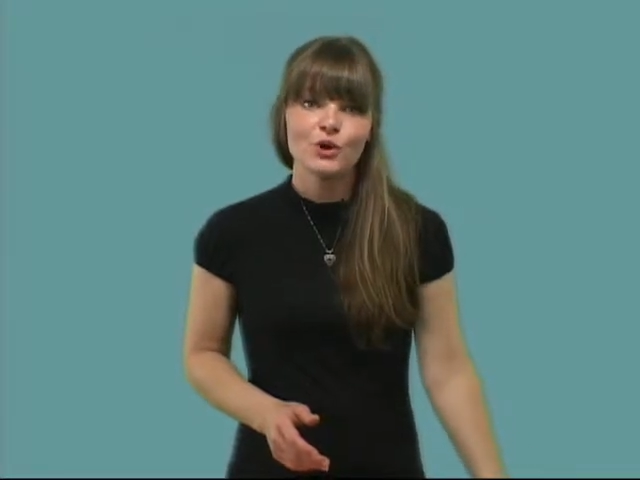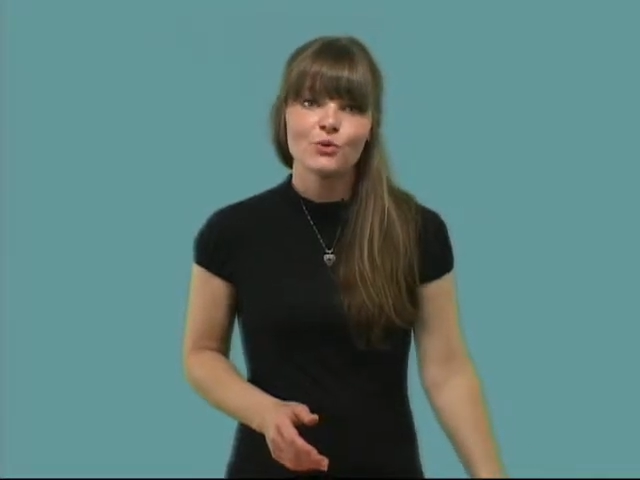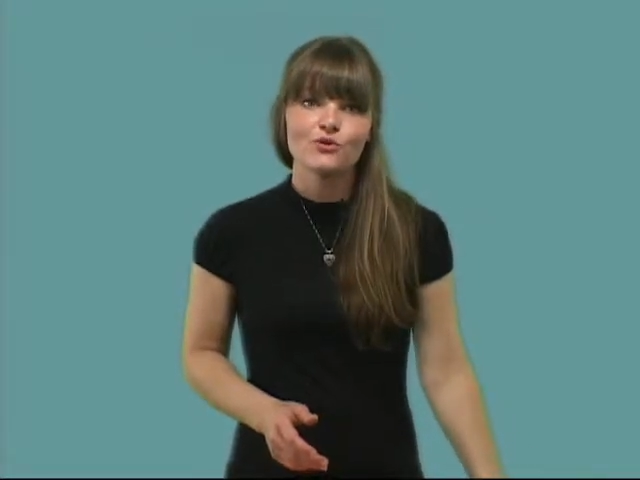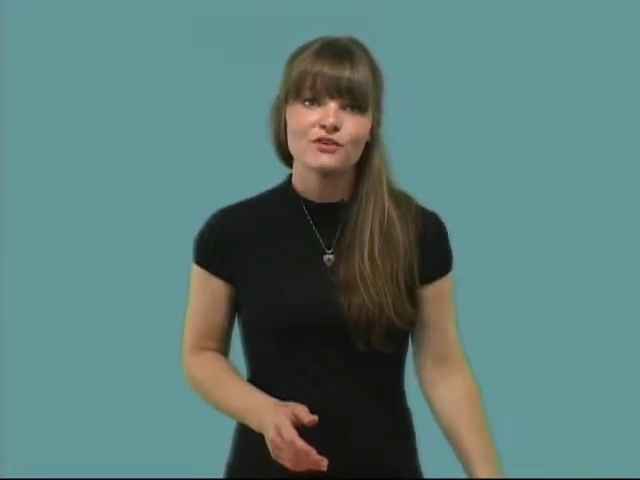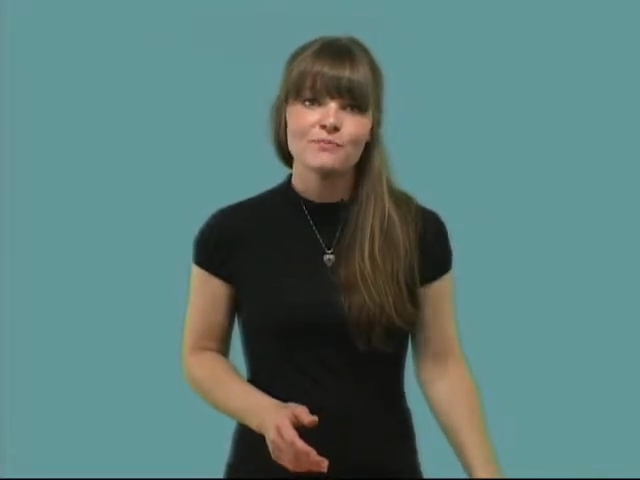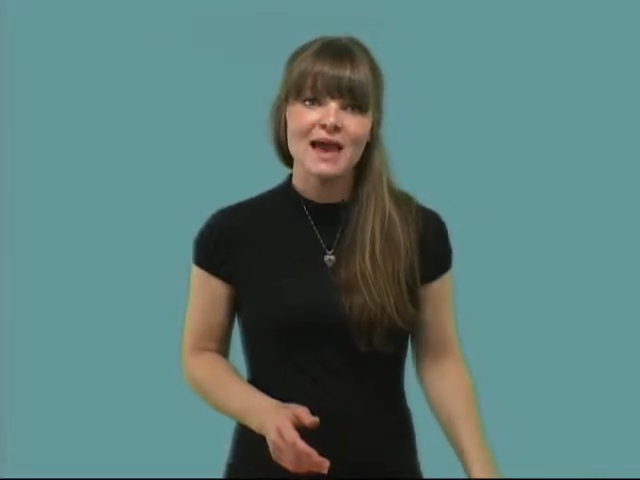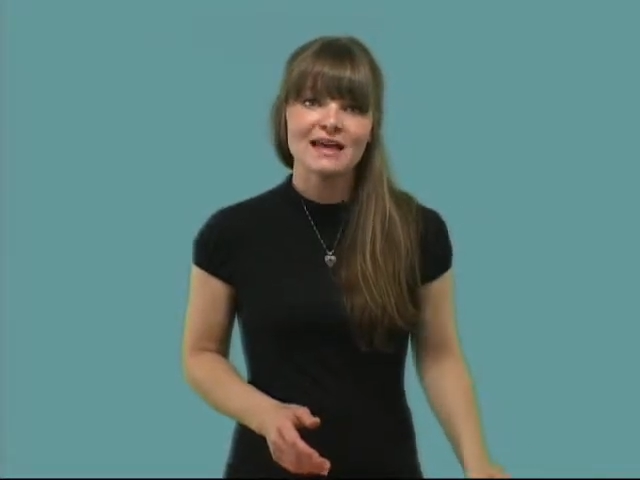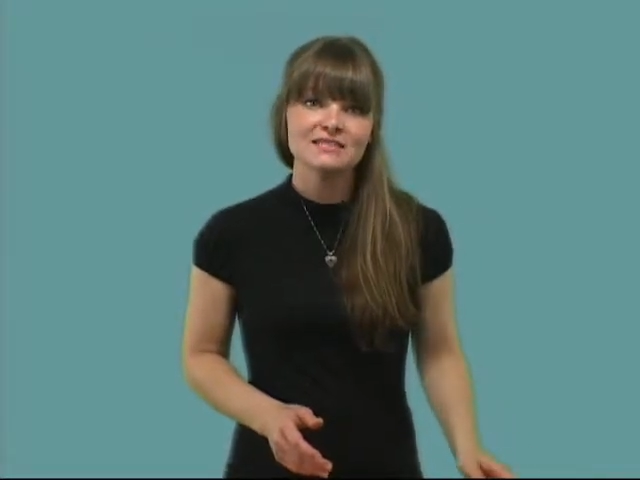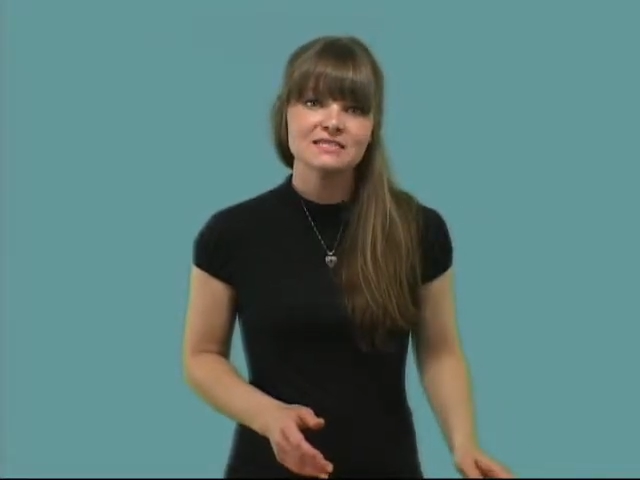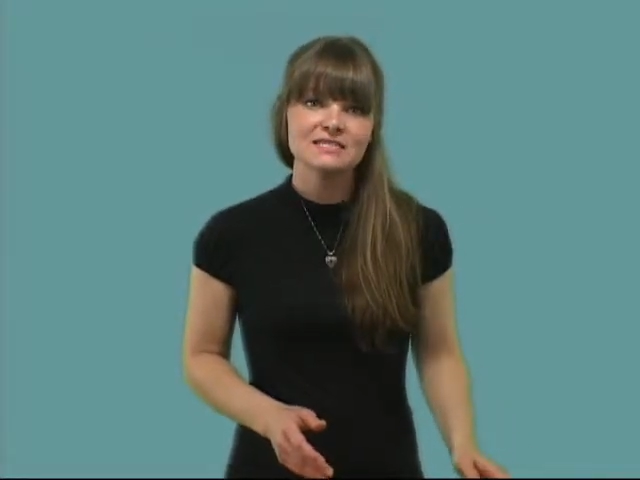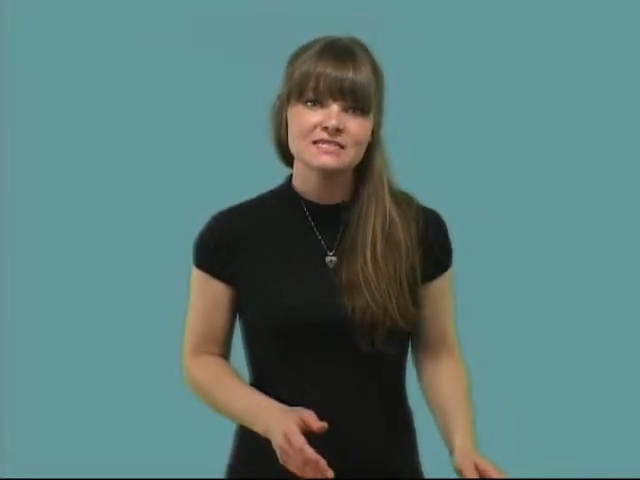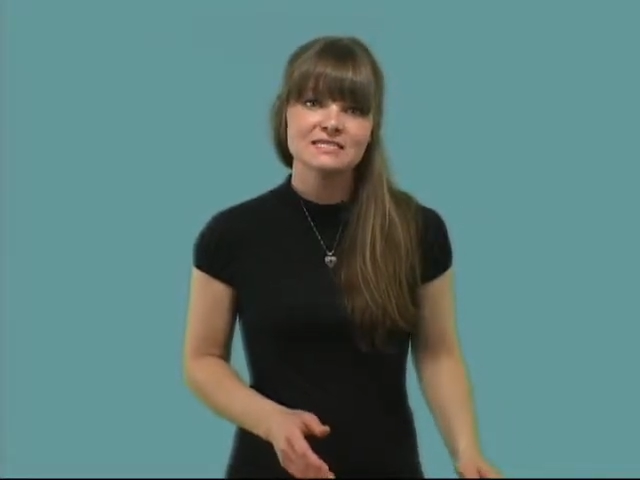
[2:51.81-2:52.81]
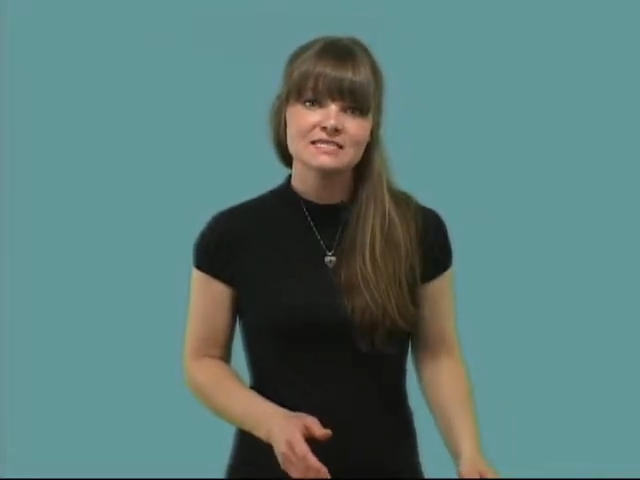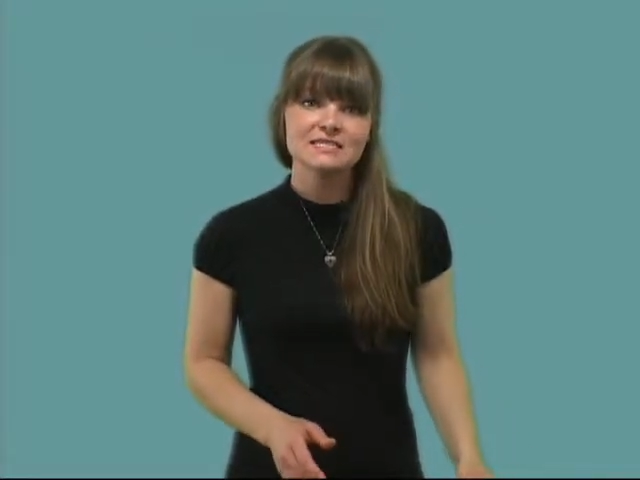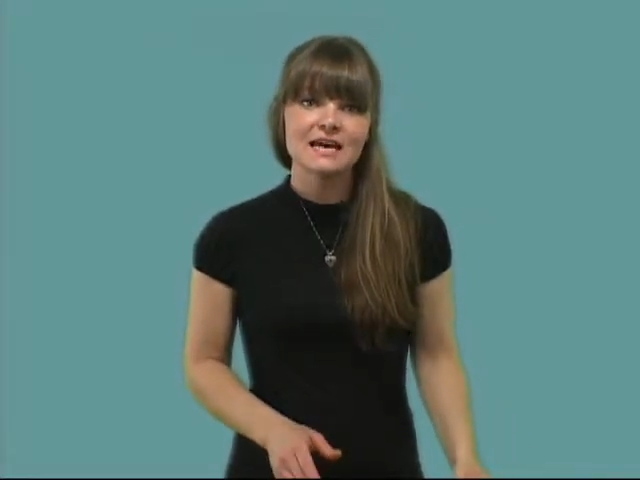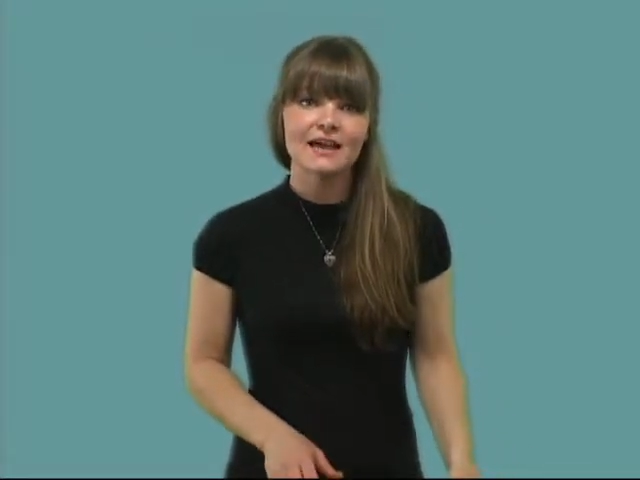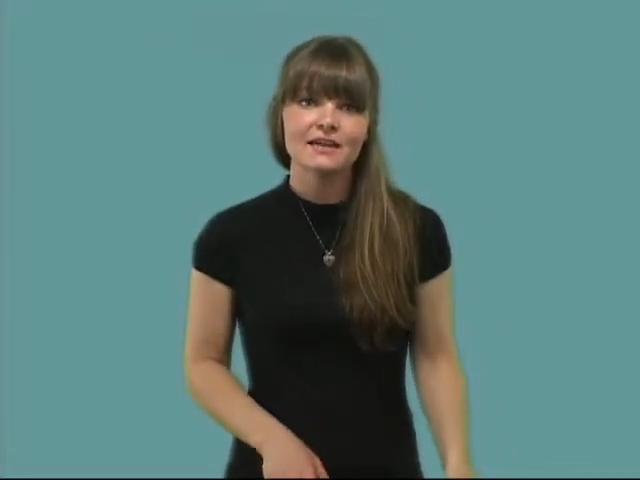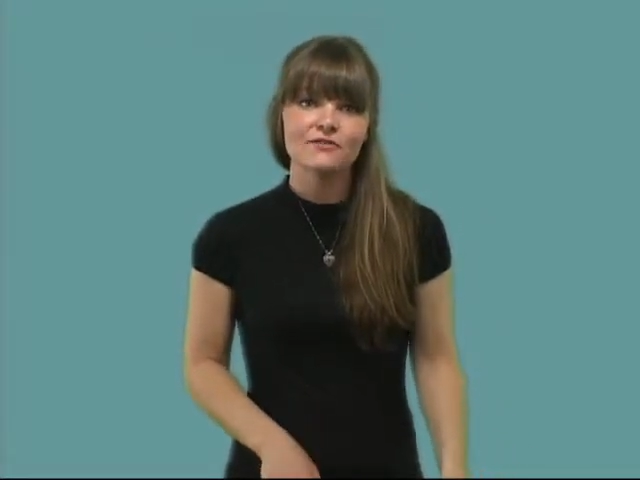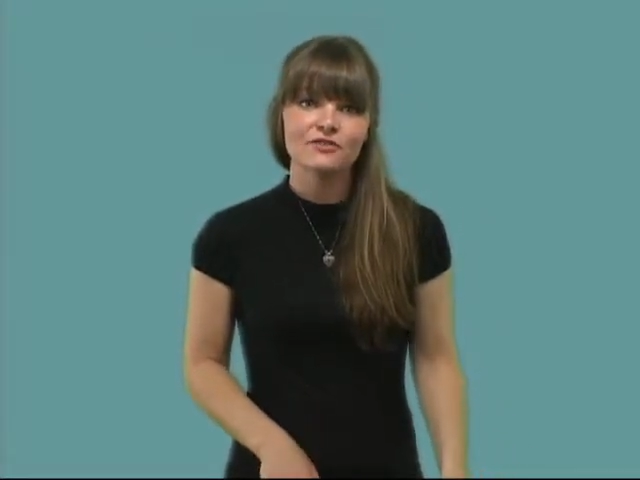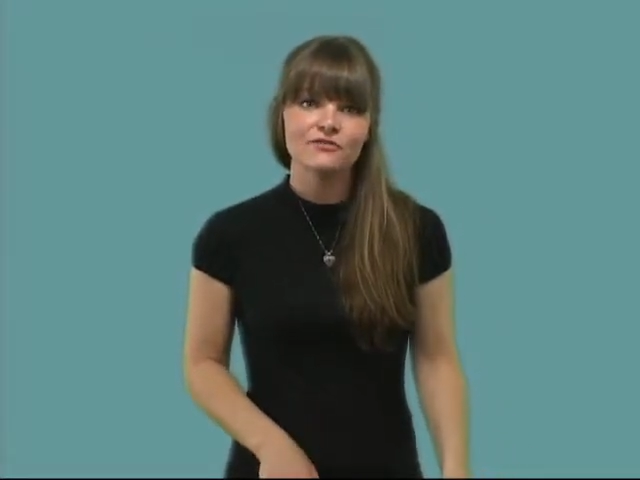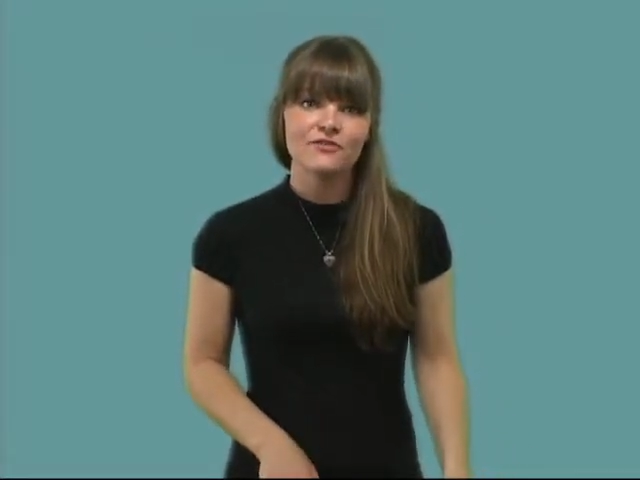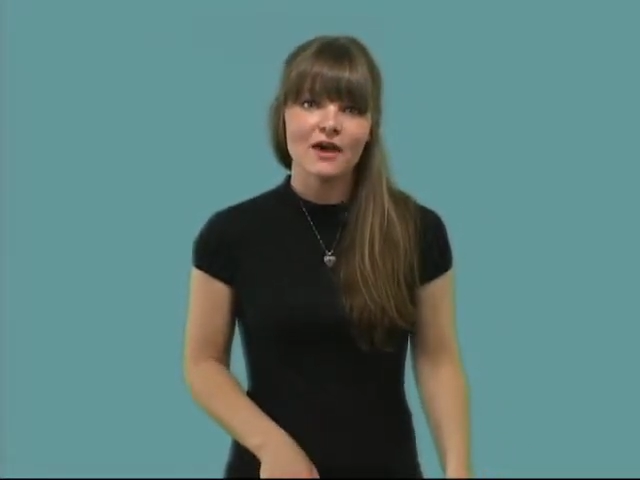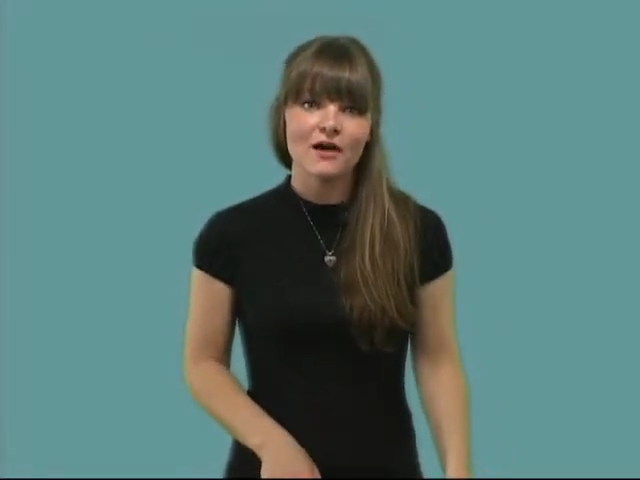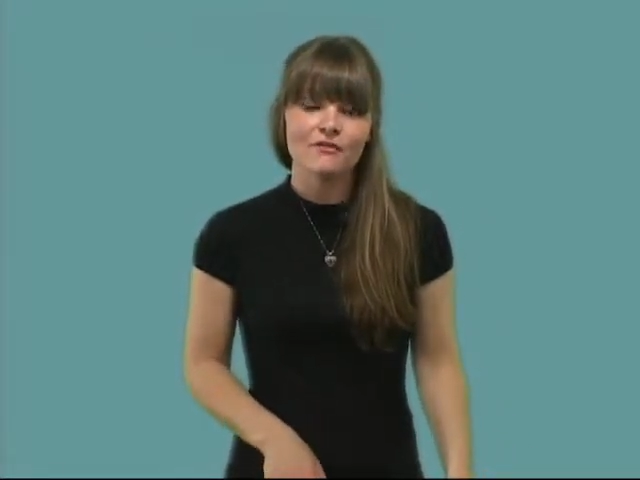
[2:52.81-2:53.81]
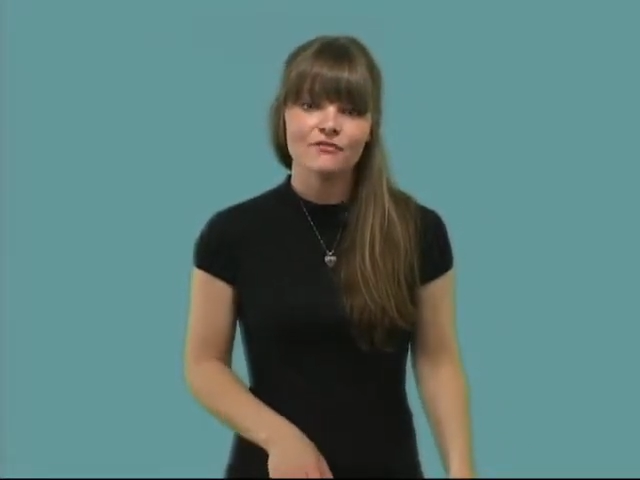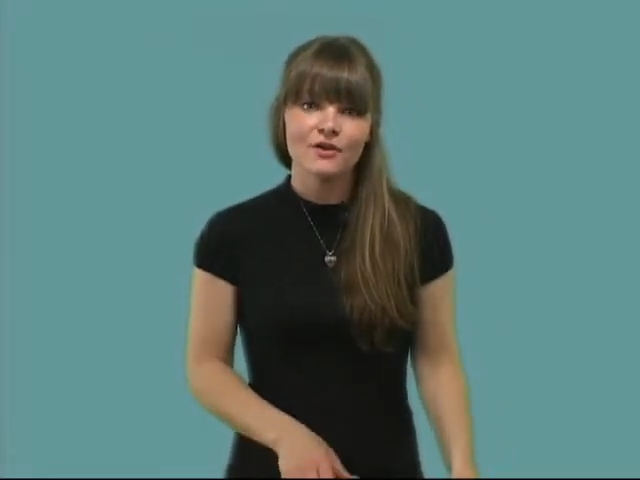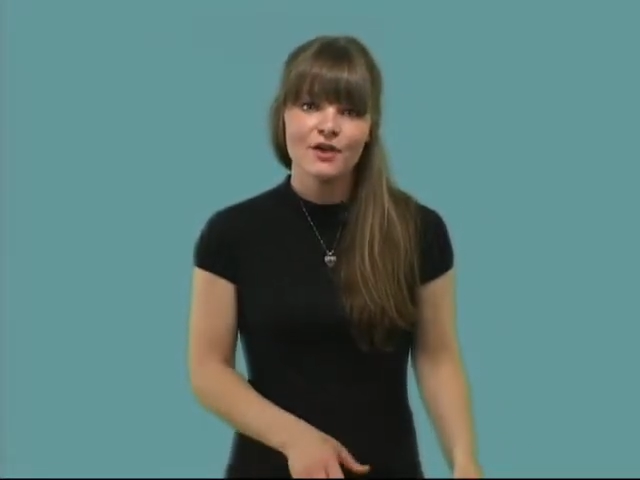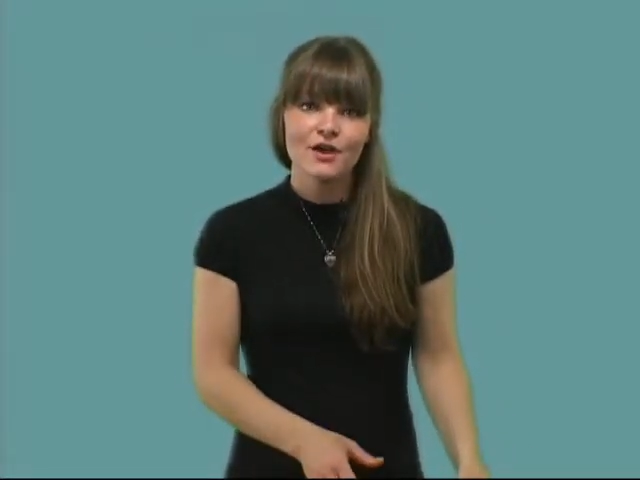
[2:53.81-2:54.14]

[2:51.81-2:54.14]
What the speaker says: with the patented design of the valve,